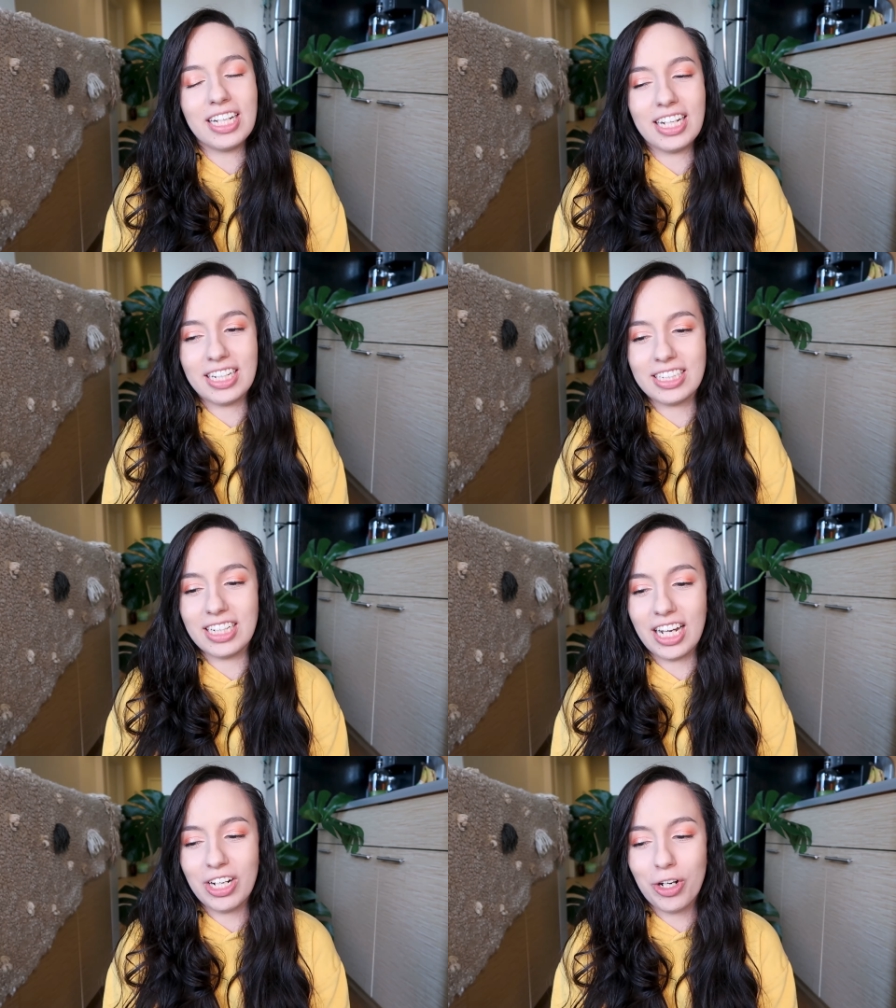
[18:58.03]

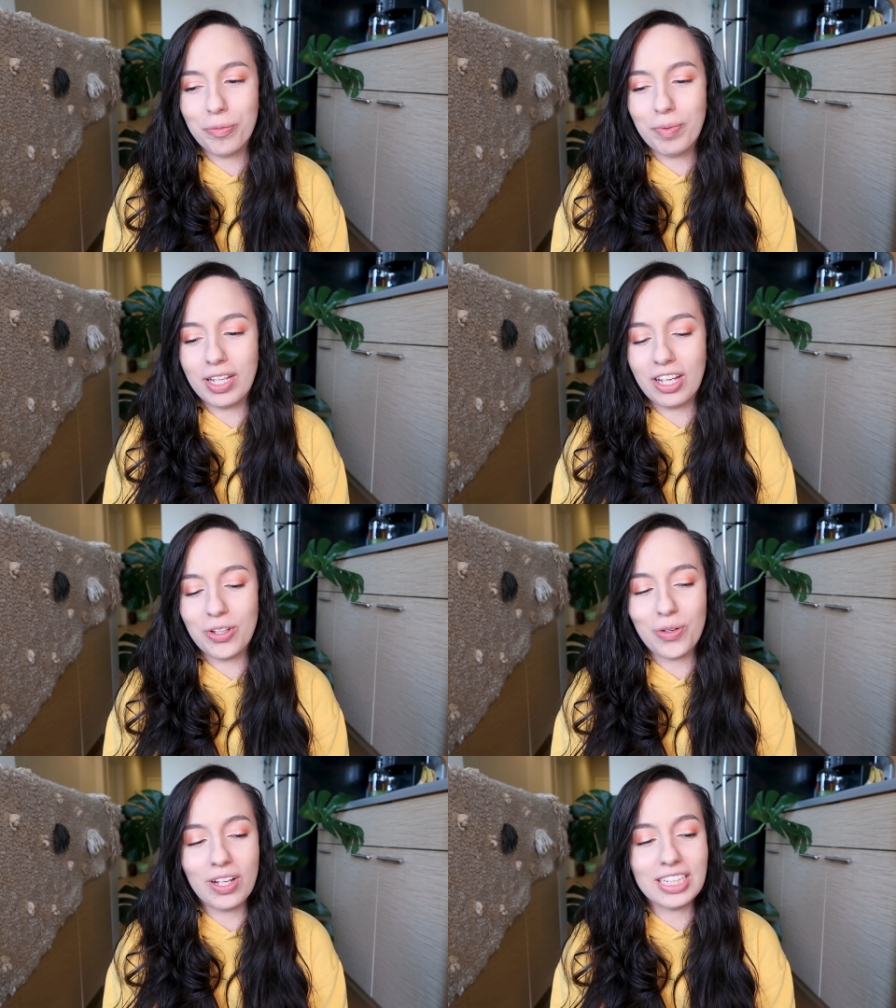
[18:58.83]
And I hope that
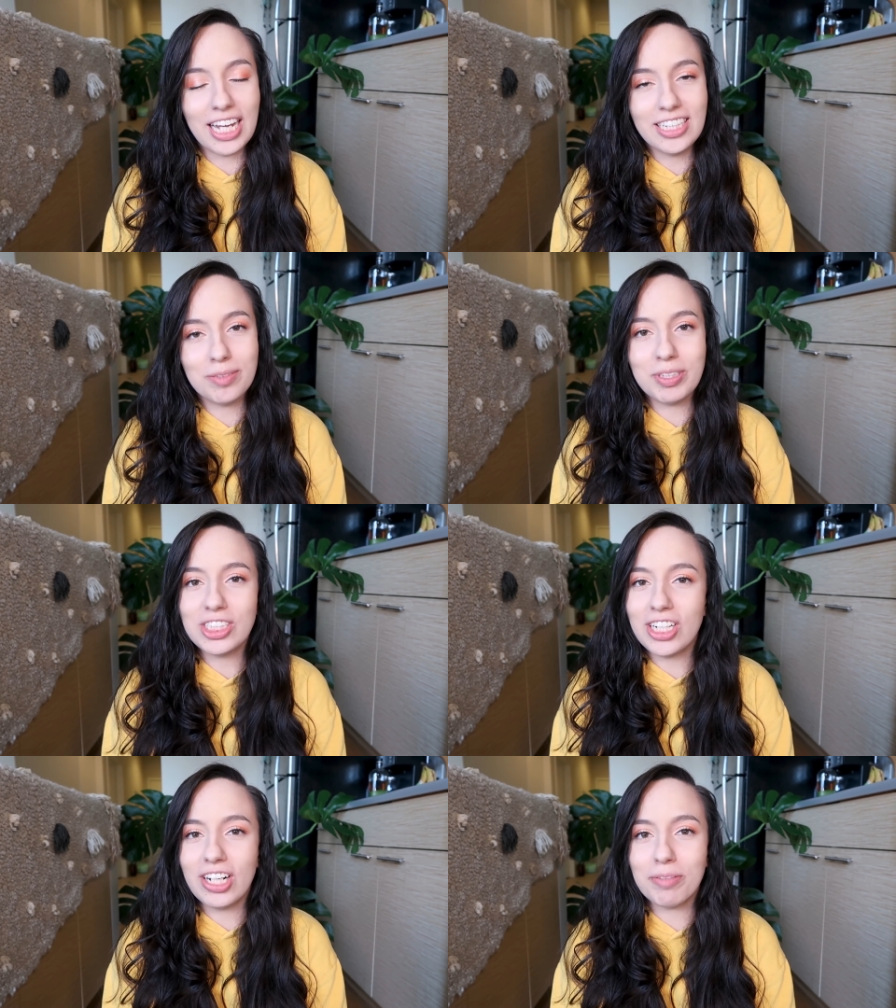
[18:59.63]
you all liked me
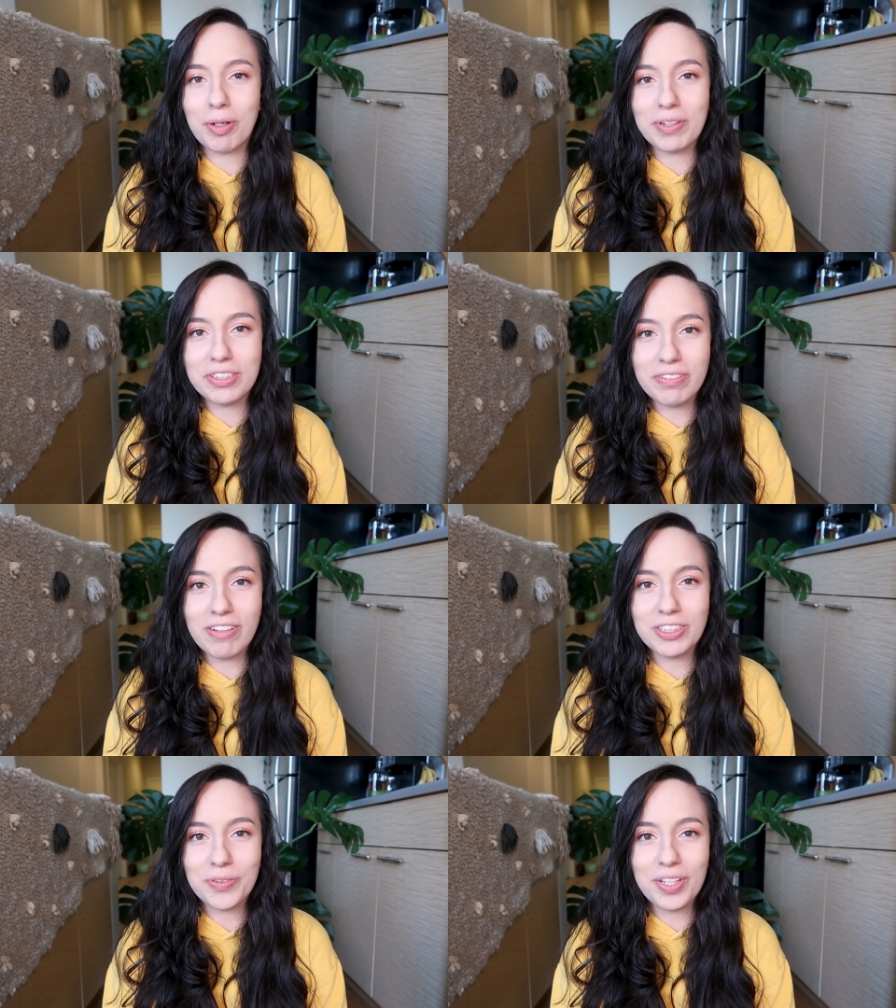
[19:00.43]
sharing my winter
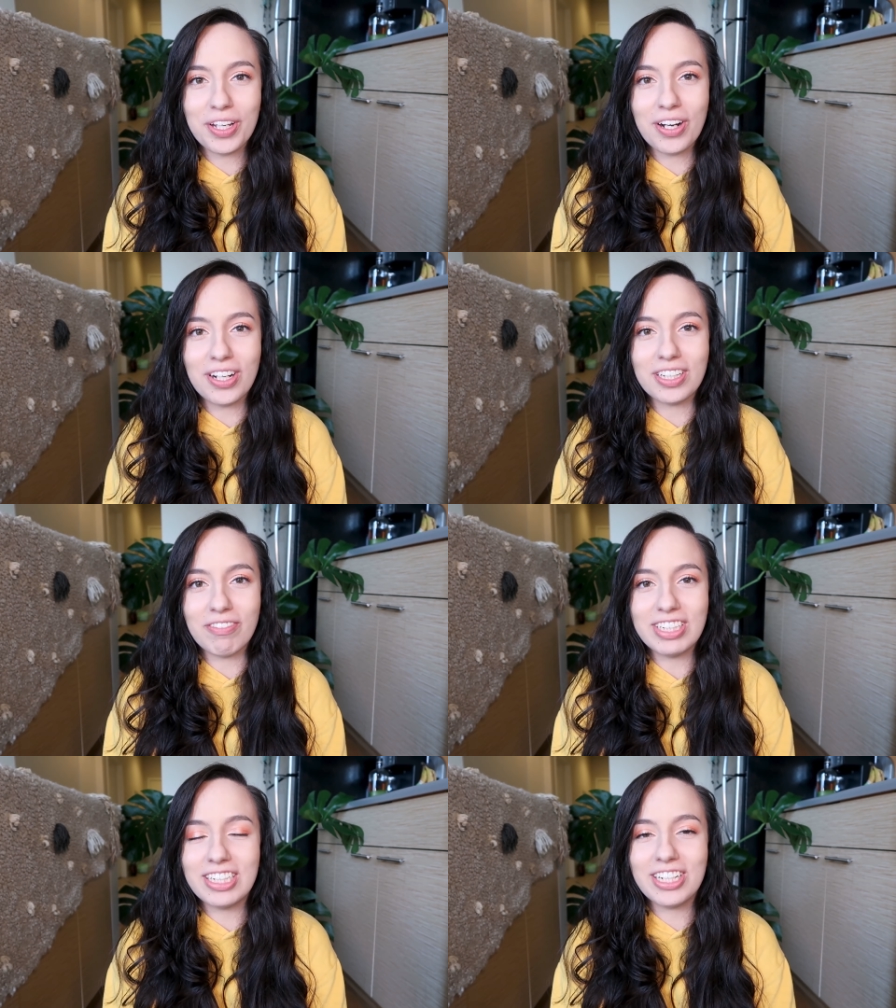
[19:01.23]
favorites with y'all.
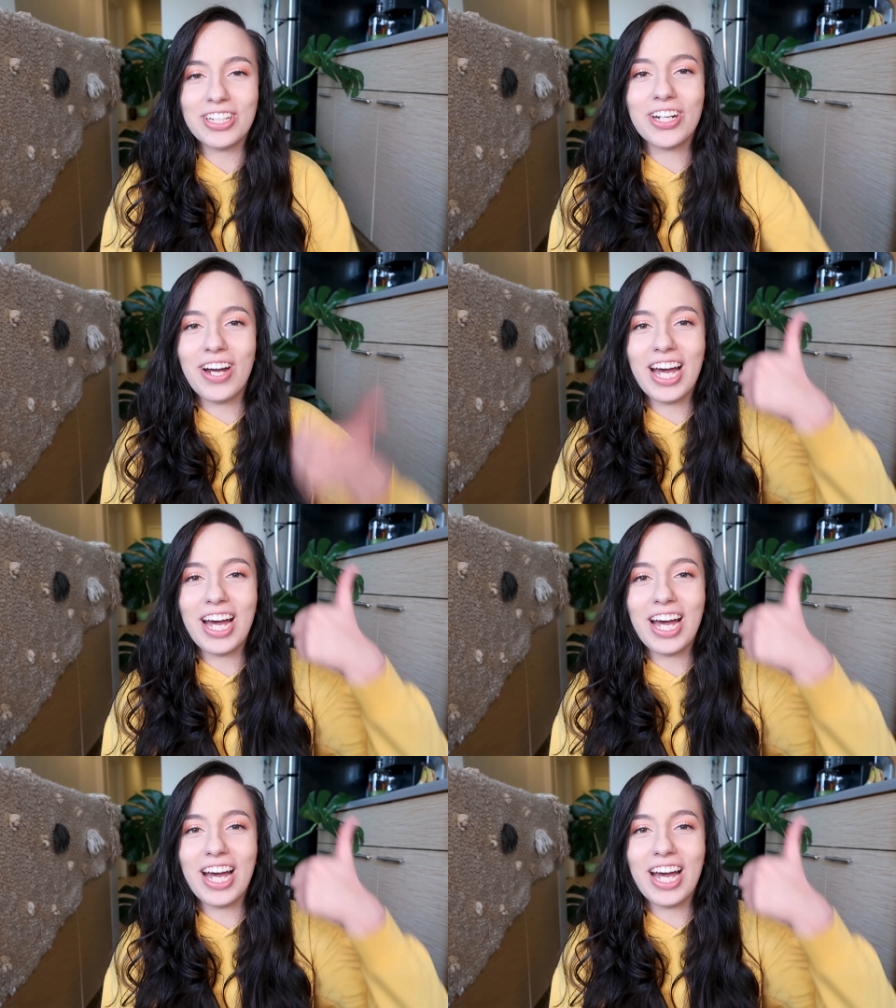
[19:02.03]
If you did, you can go